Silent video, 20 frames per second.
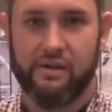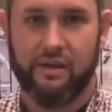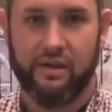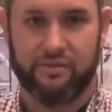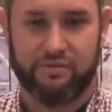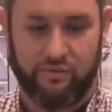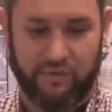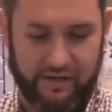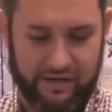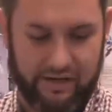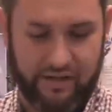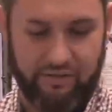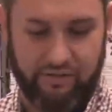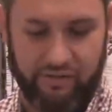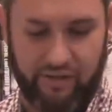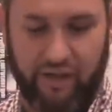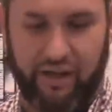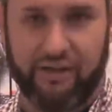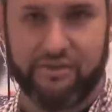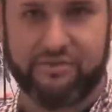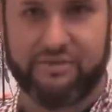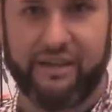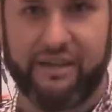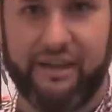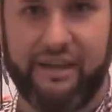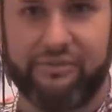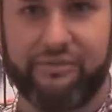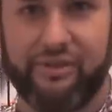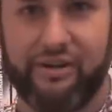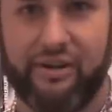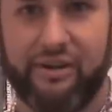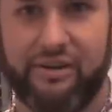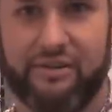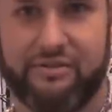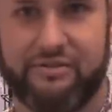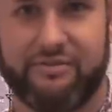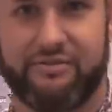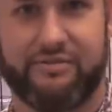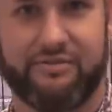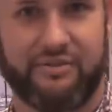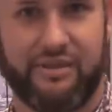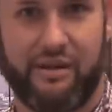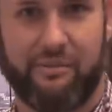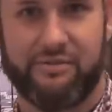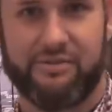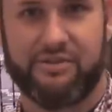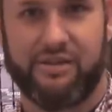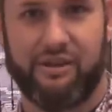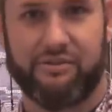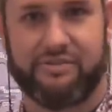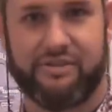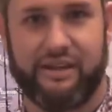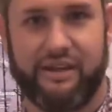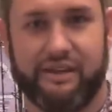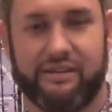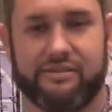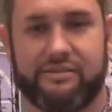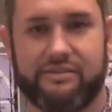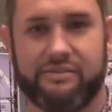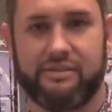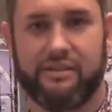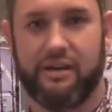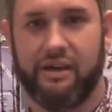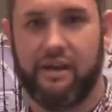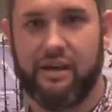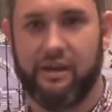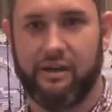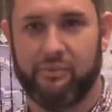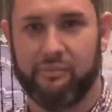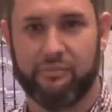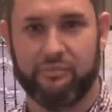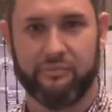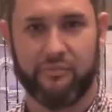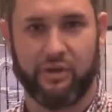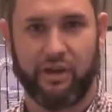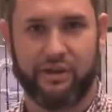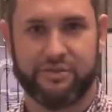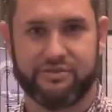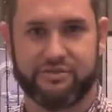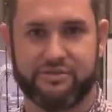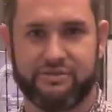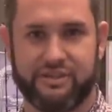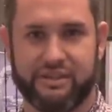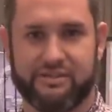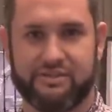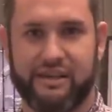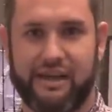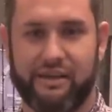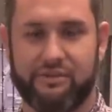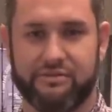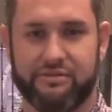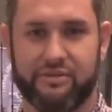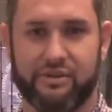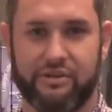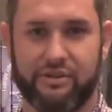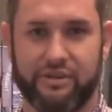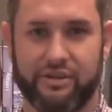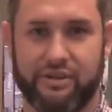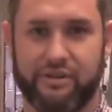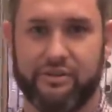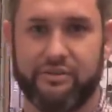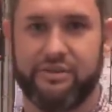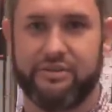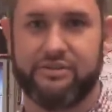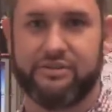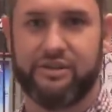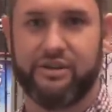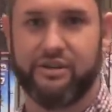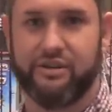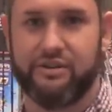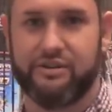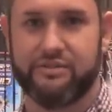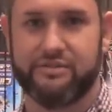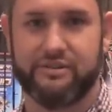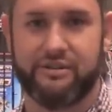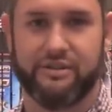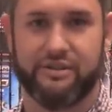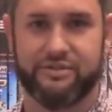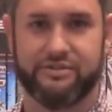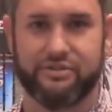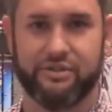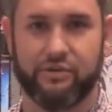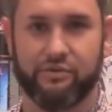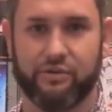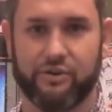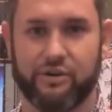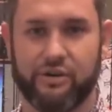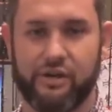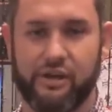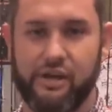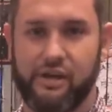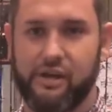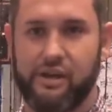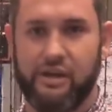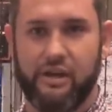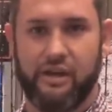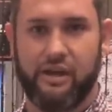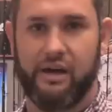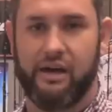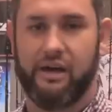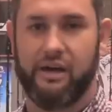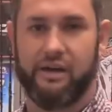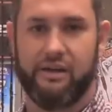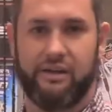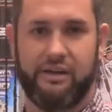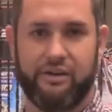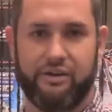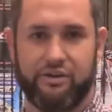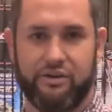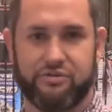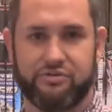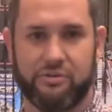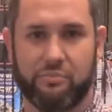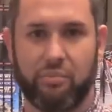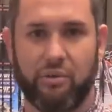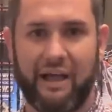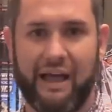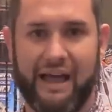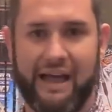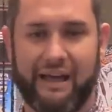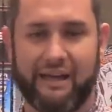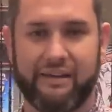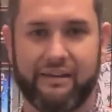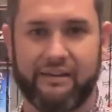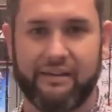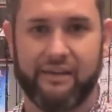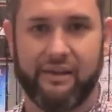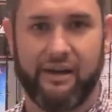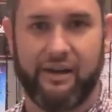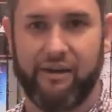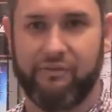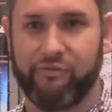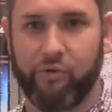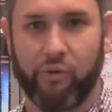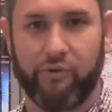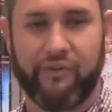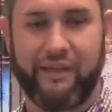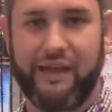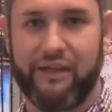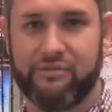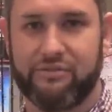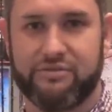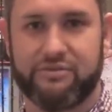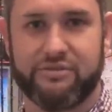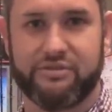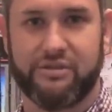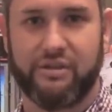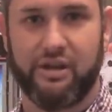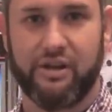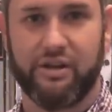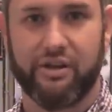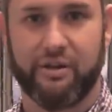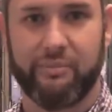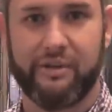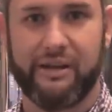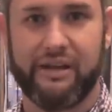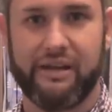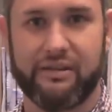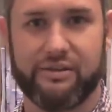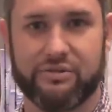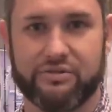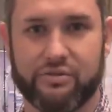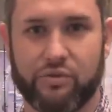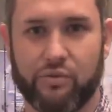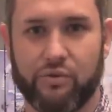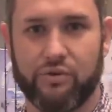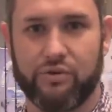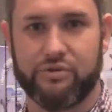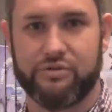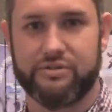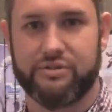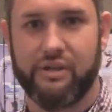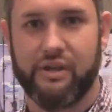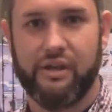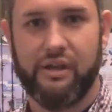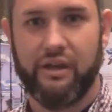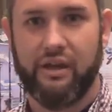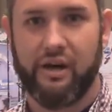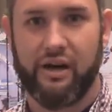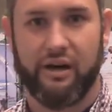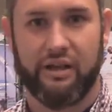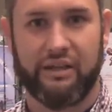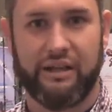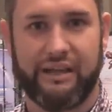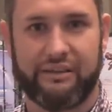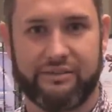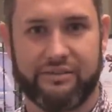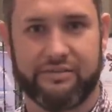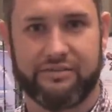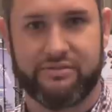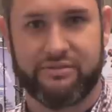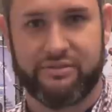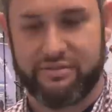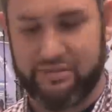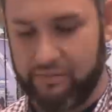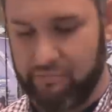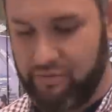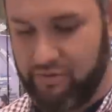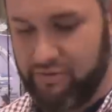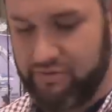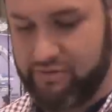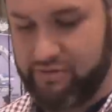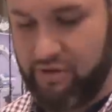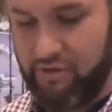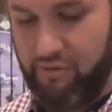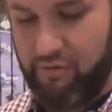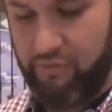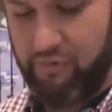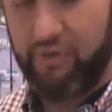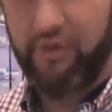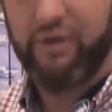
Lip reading: Yes, right now the hottest thing out there is Tsunami Saltex. Launched a 6000 earlier this year in the silver. Introduced the black. 4000's going to be hitting the stores late this December, so